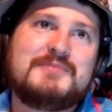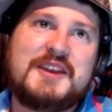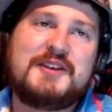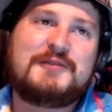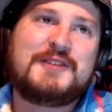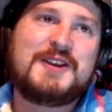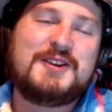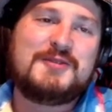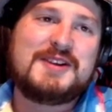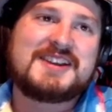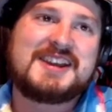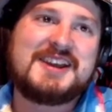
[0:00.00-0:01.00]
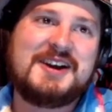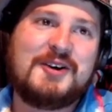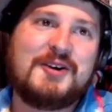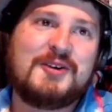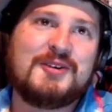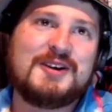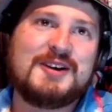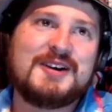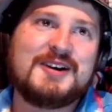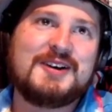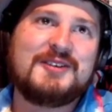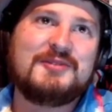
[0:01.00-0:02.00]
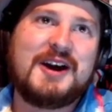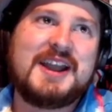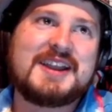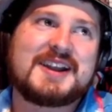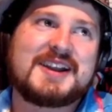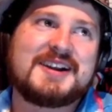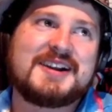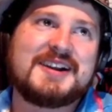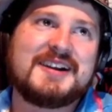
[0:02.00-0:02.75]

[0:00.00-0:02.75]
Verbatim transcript: and A View to a Kill, like